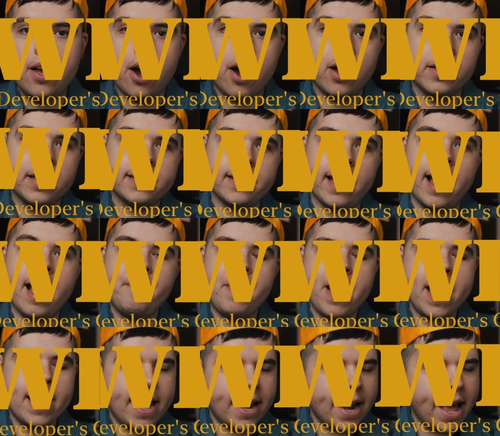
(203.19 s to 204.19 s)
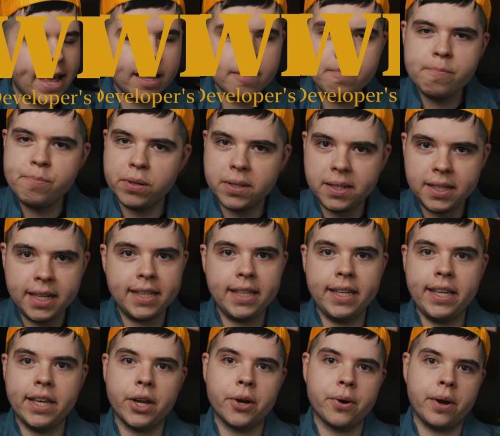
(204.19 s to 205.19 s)
on this iPad, and I
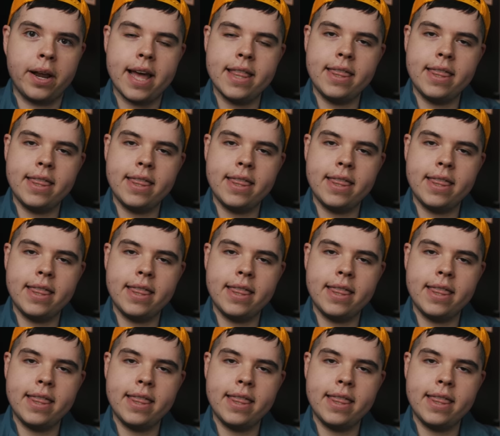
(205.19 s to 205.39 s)
completely agree.